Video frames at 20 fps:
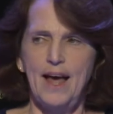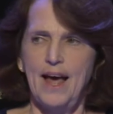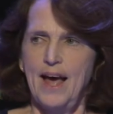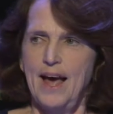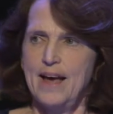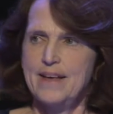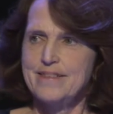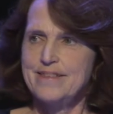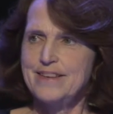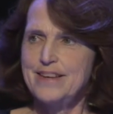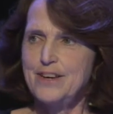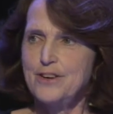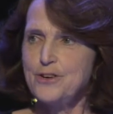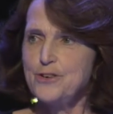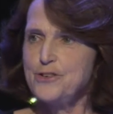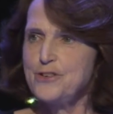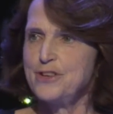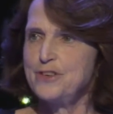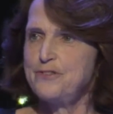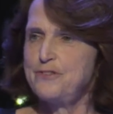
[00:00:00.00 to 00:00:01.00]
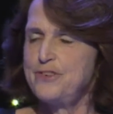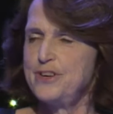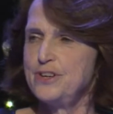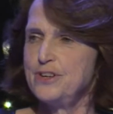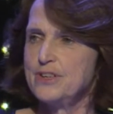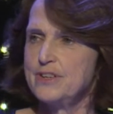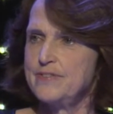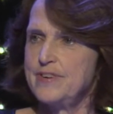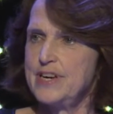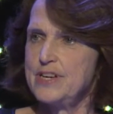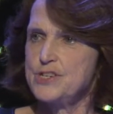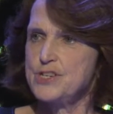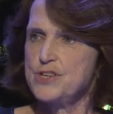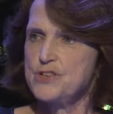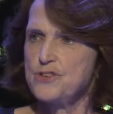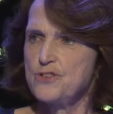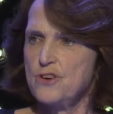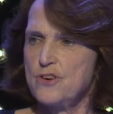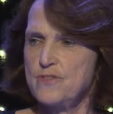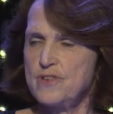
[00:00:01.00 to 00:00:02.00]
As leaders in the field of aging
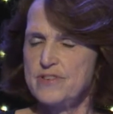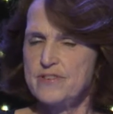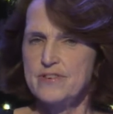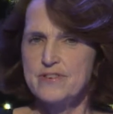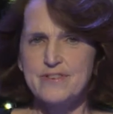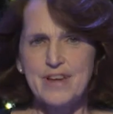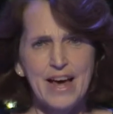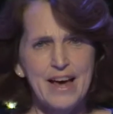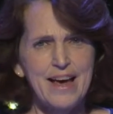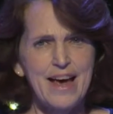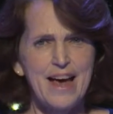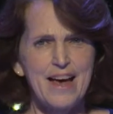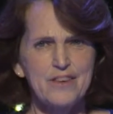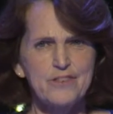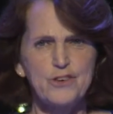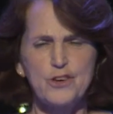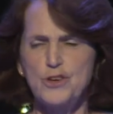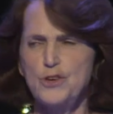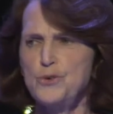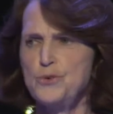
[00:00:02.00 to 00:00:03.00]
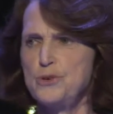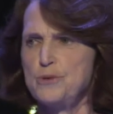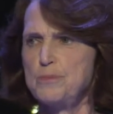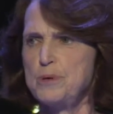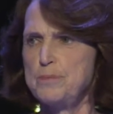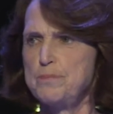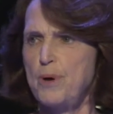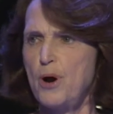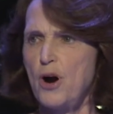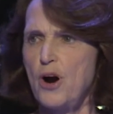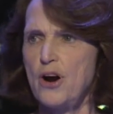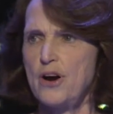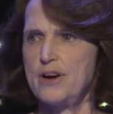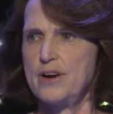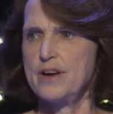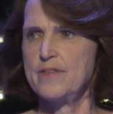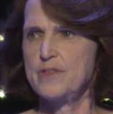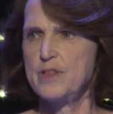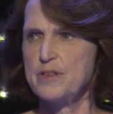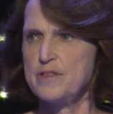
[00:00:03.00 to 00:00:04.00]
services, I ask you to be part
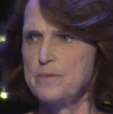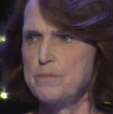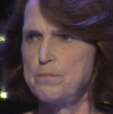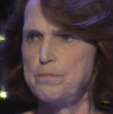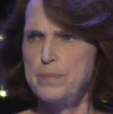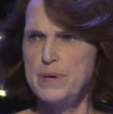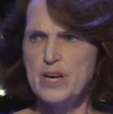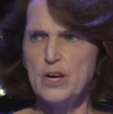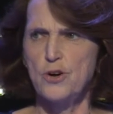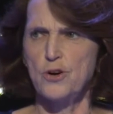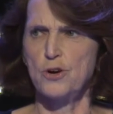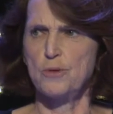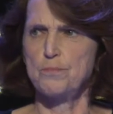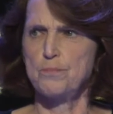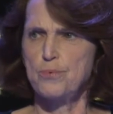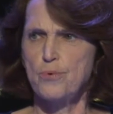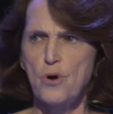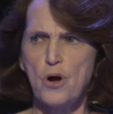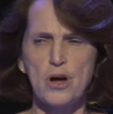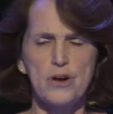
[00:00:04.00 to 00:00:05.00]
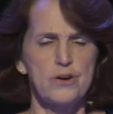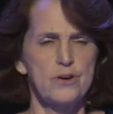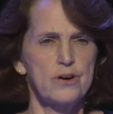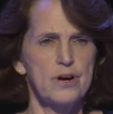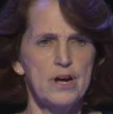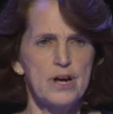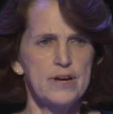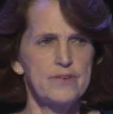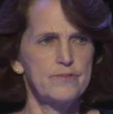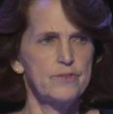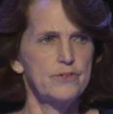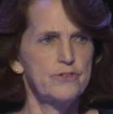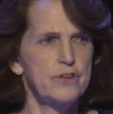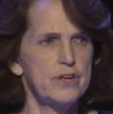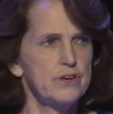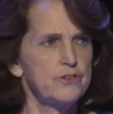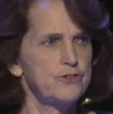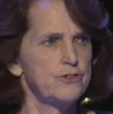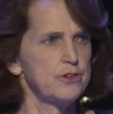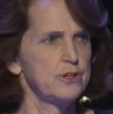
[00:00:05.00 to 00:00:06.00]
of this bigger, broader
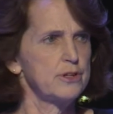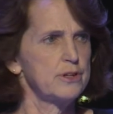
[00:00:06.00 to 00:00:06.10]
conversation